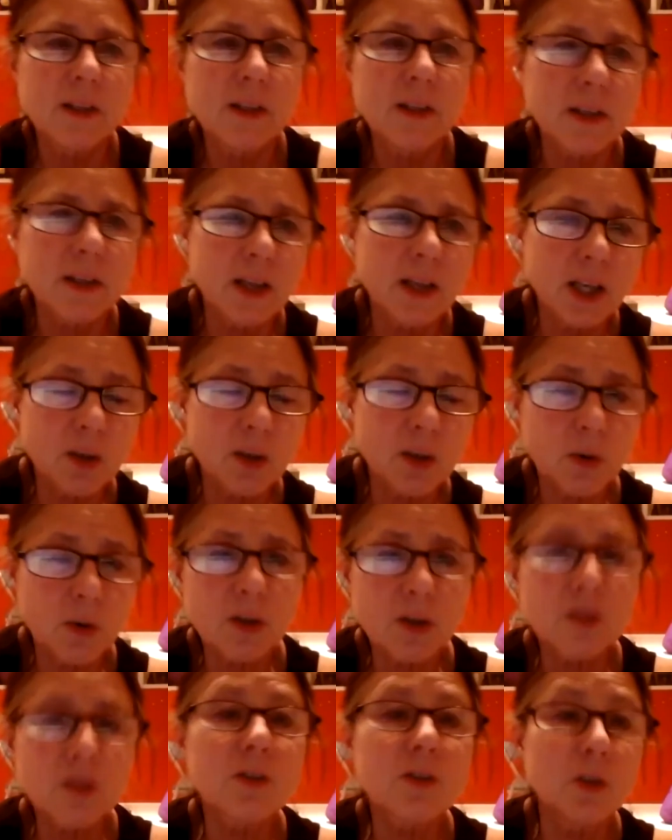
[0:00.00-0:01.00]
in
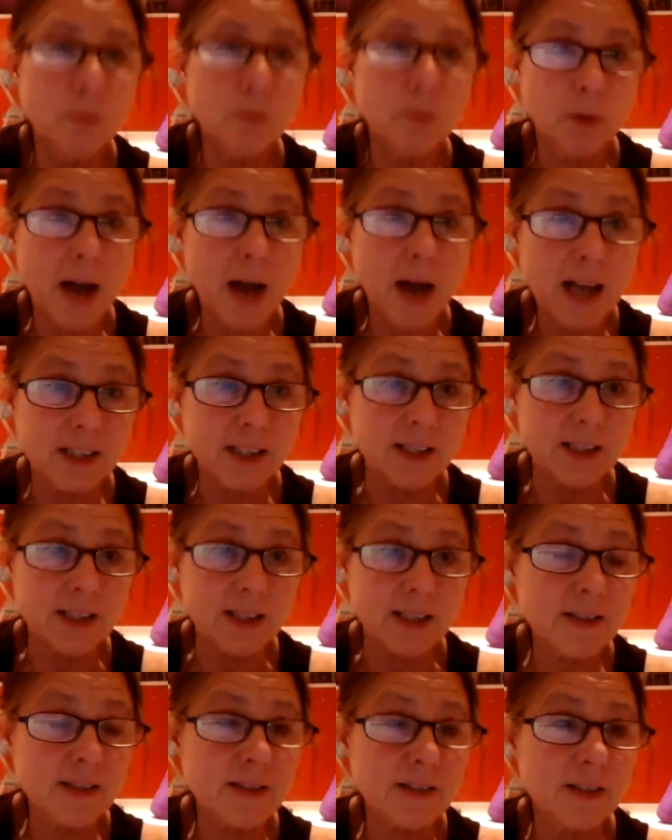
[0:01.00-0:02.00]
order to
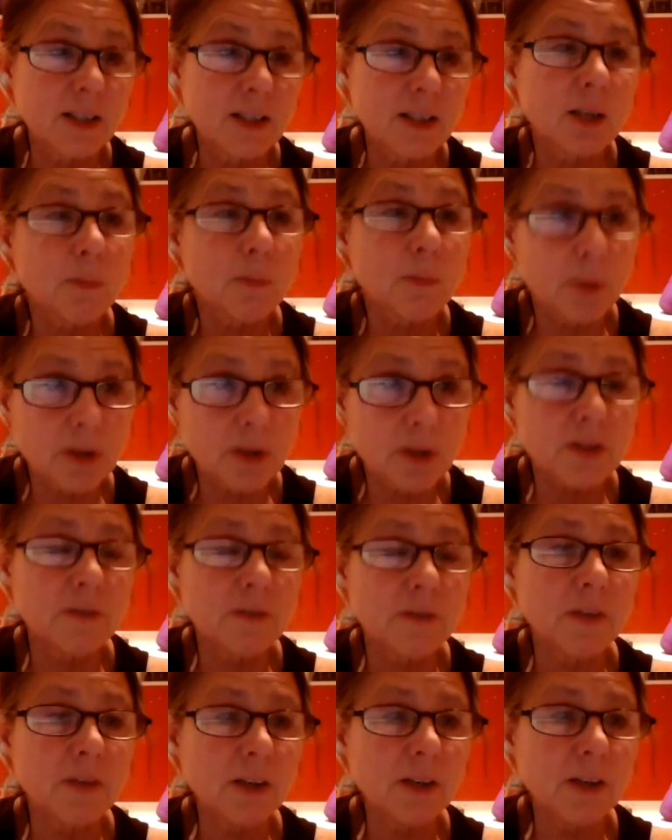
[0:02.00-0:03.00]
practice
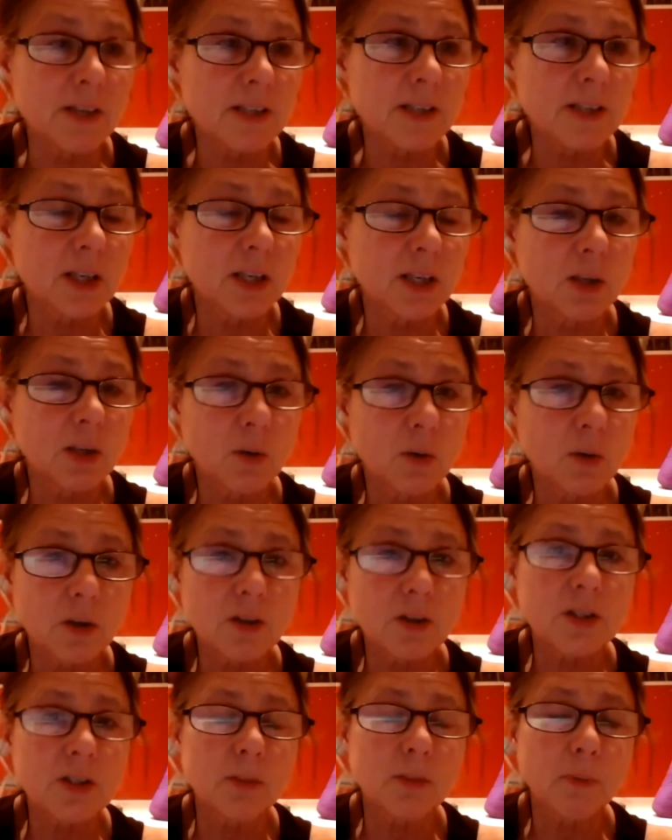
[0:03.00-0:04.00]
perseverance, in
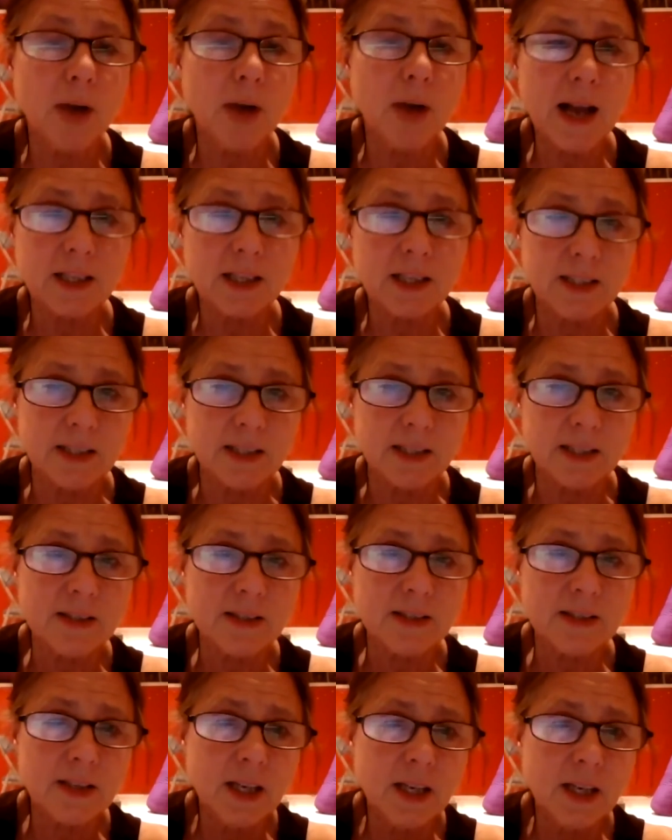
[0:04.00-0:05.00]
order to
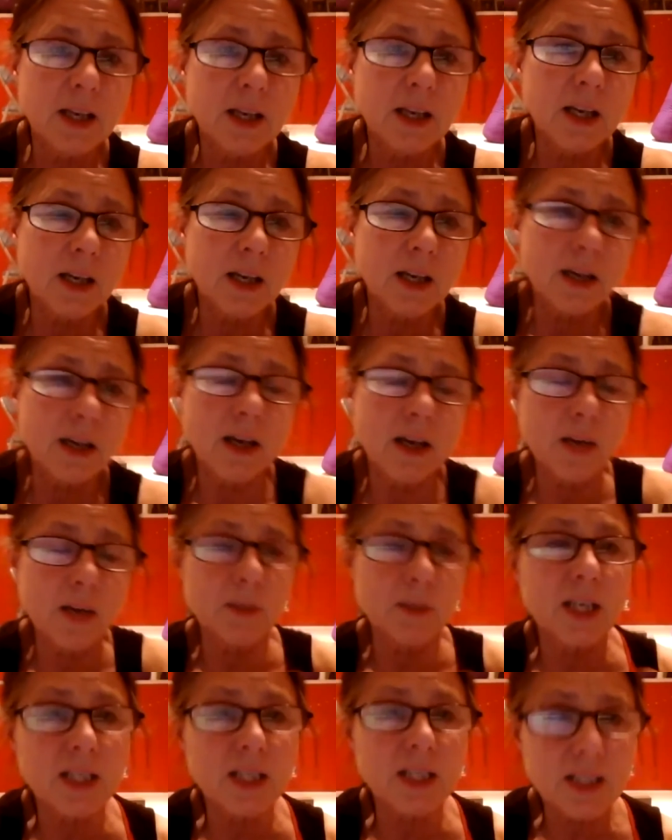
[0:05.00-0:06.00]
practice
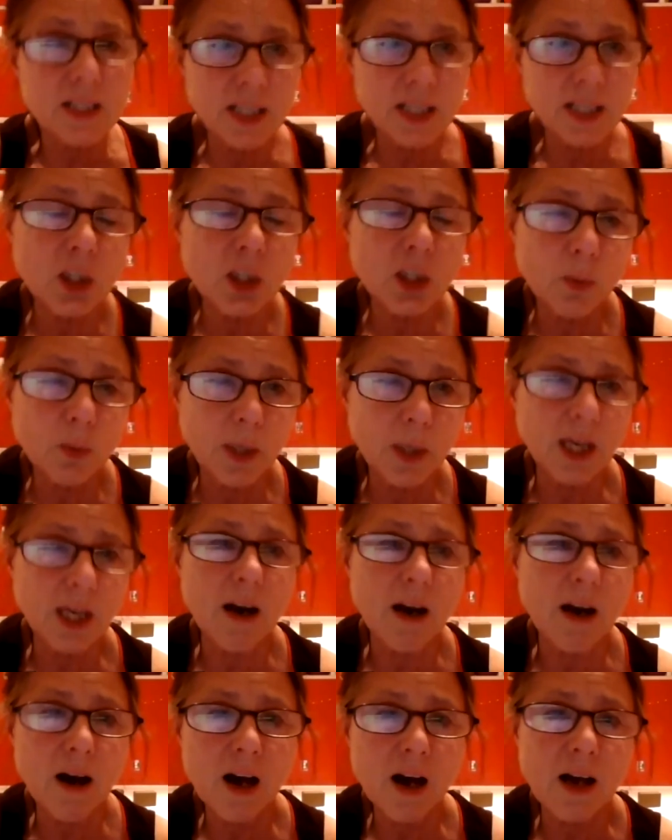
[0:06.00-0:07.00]
continuing
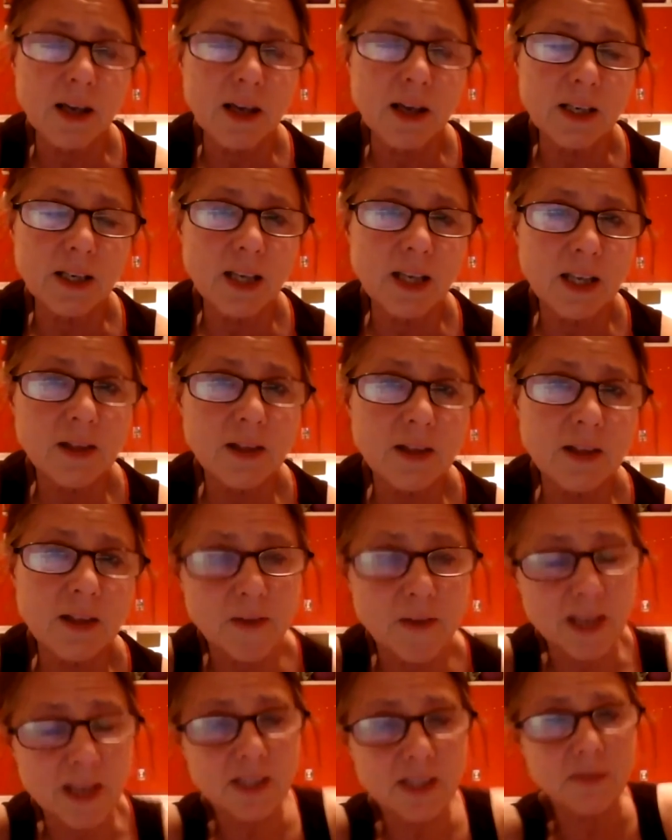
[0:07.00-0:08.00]
on in the
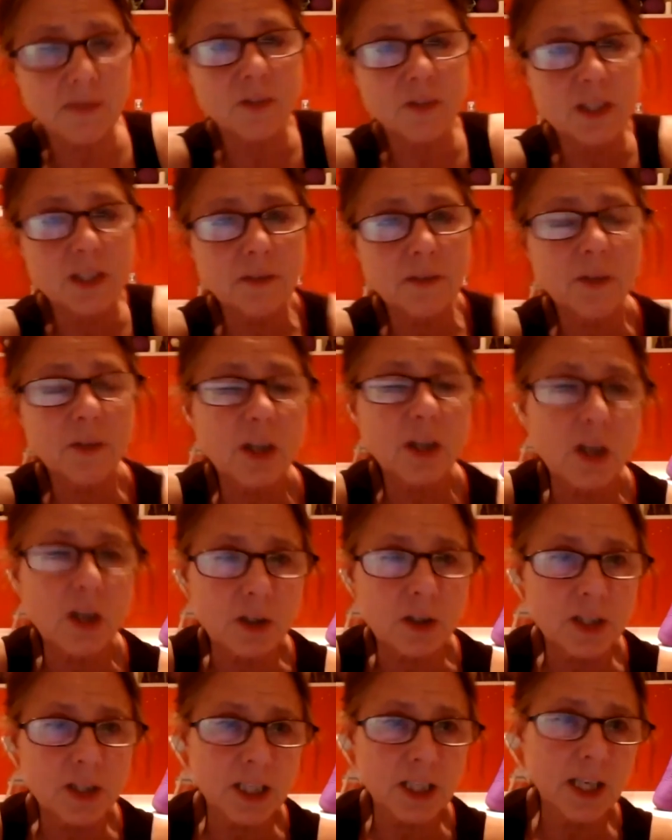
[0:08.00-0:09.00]
face of
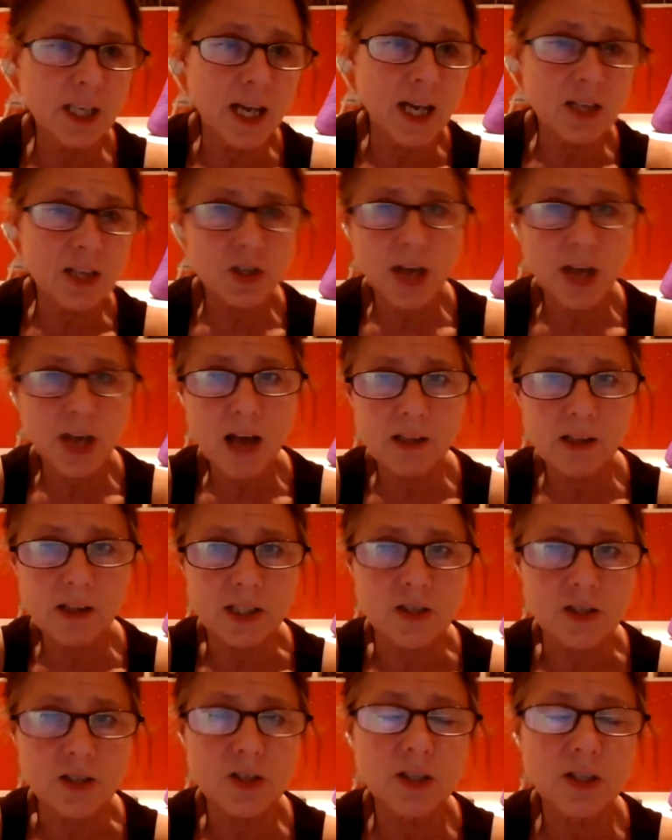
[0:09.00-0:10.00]
difficulty and
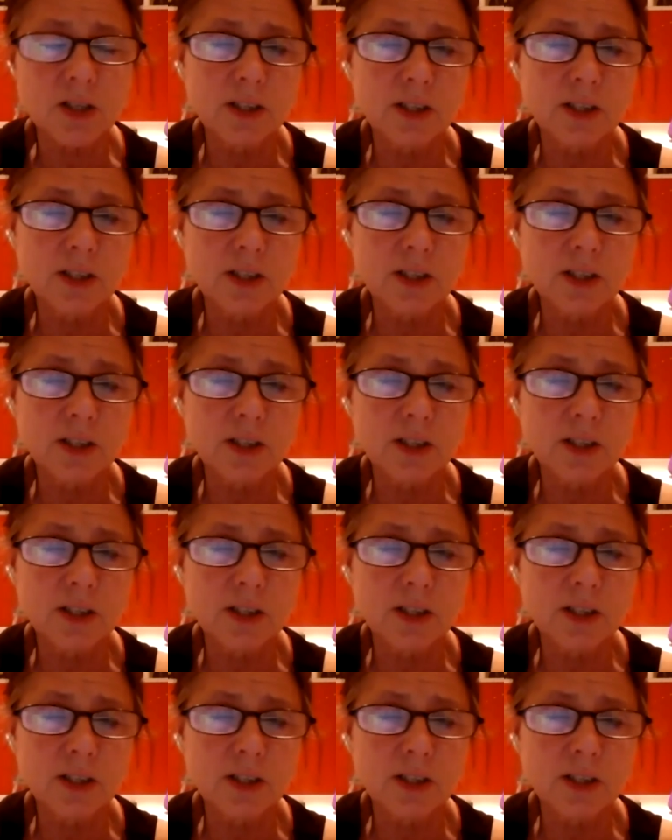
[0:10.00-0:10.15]
challenge.